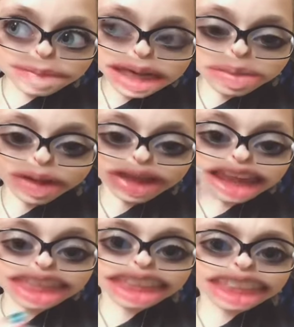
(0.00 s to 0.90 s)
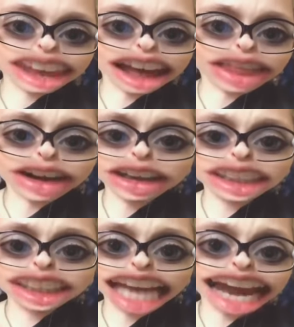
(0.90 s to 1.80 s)
people think the other
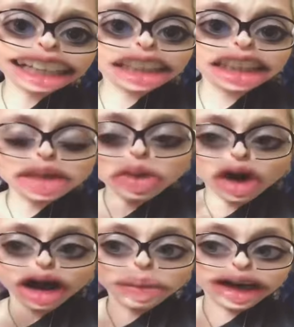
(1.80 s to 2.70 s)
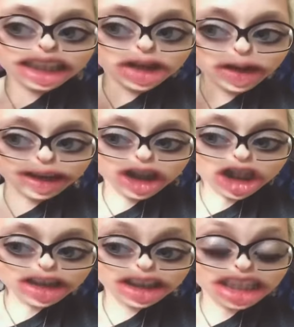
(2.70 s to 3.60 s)
side is immoral, but it's really
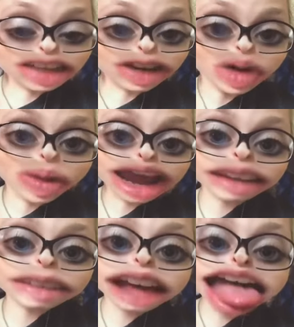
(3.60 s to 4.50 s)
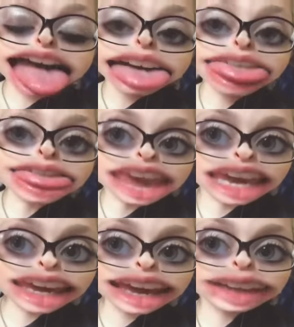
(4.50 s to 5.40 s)
just a different way of
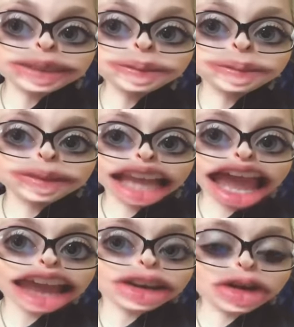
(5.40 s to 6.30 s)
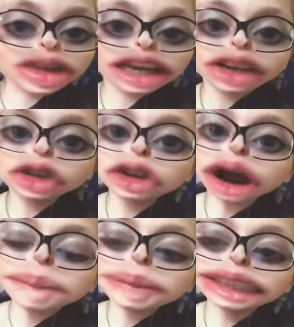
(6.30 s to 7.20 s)
thinking. I do think
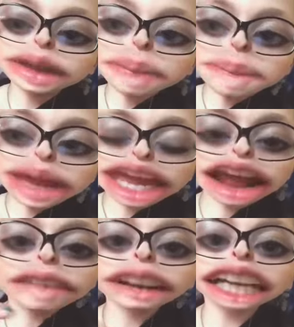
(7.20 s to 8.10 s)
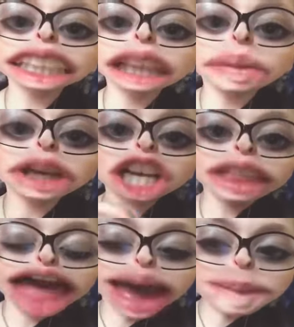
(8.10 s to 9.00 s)
Trump is a bit of an exception
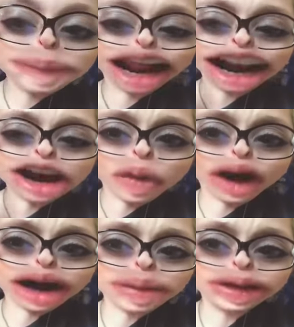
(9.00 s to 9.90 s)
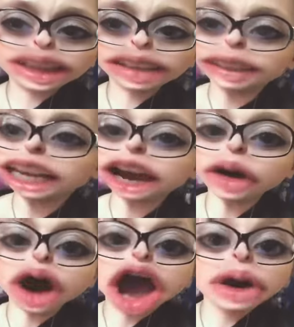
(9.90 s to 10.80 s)
of that, but I don't want to post a
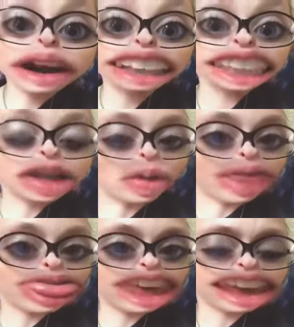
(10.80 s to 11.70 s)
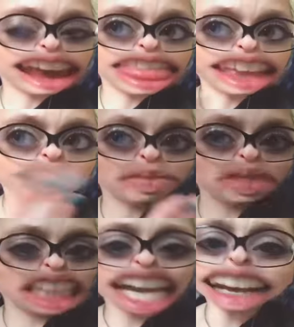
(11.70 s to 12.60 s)
video where I say one thing and then
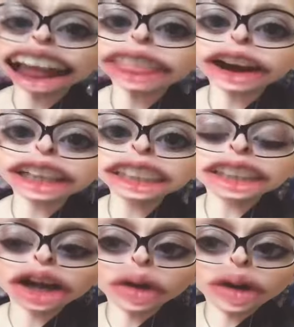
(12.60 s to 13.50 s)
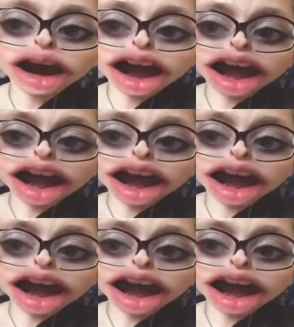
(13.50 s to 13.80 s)
say another. So,